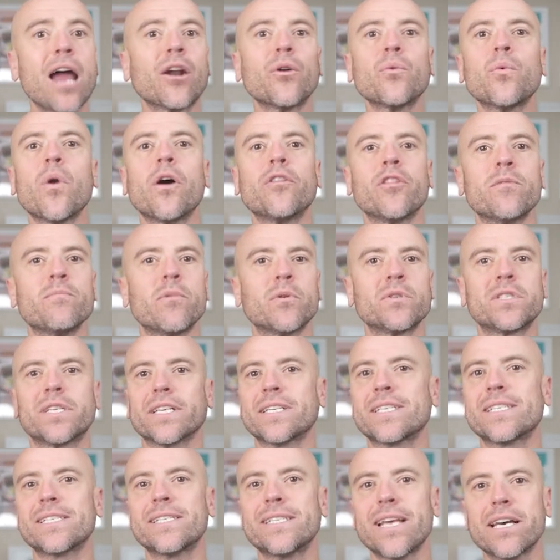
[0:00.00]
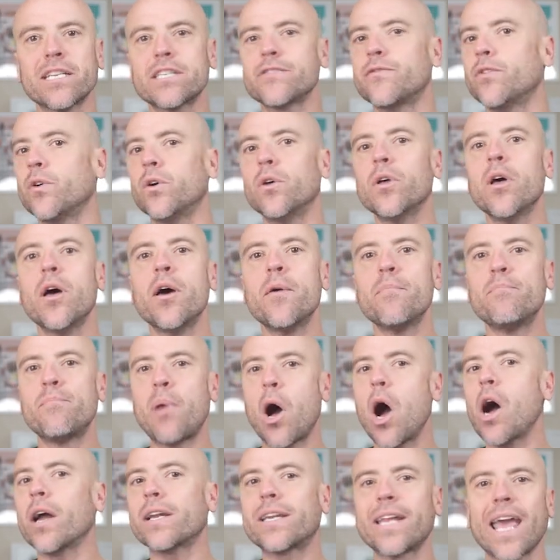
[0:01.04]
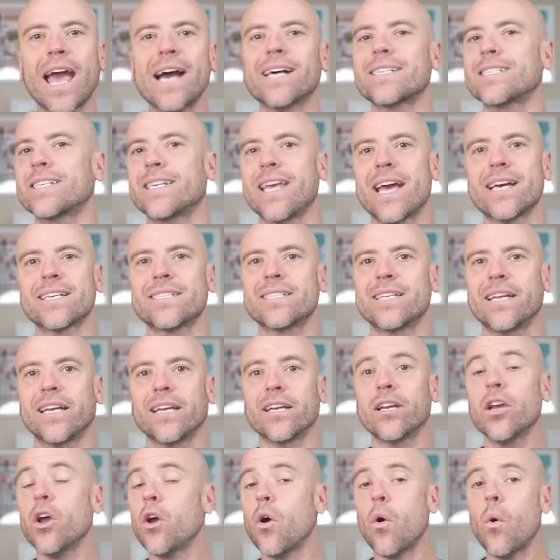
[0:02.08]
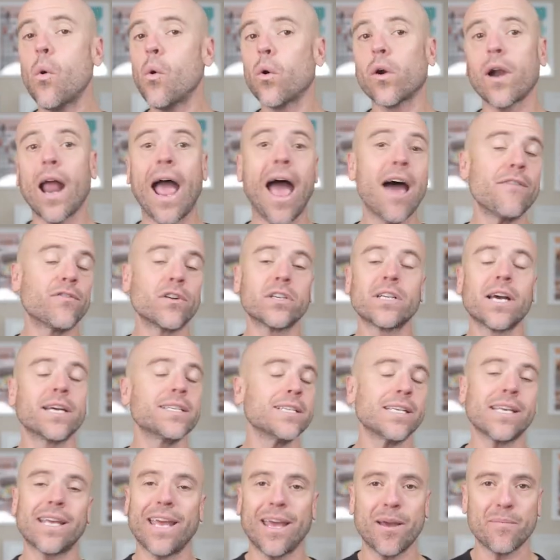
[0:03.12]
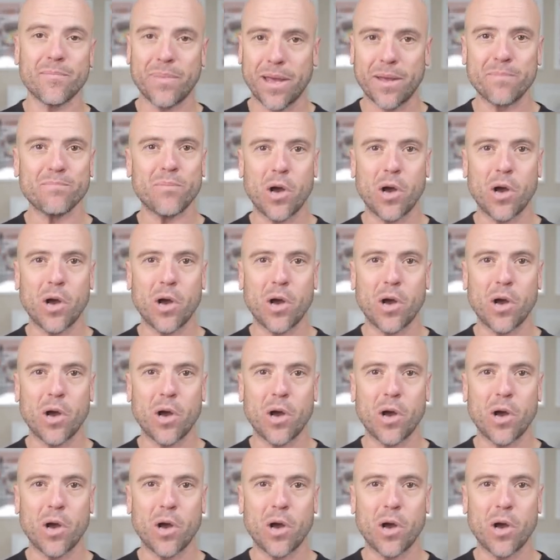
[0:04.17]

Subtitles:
to run the most successful podcast guesting or advertising campaign